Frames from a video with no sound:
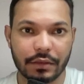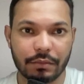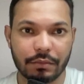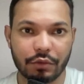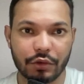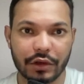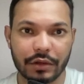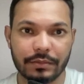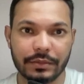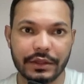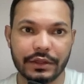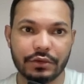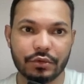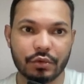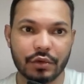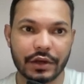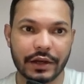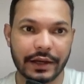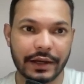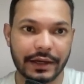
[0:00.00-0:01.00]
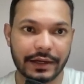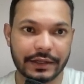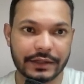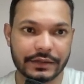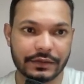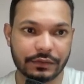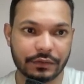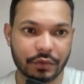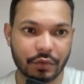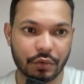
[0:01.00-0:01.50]
pull up the Google
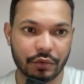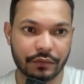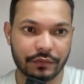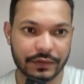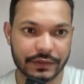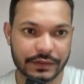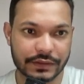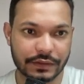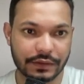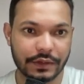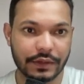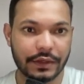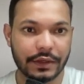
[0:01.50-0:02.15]
Analytics code first.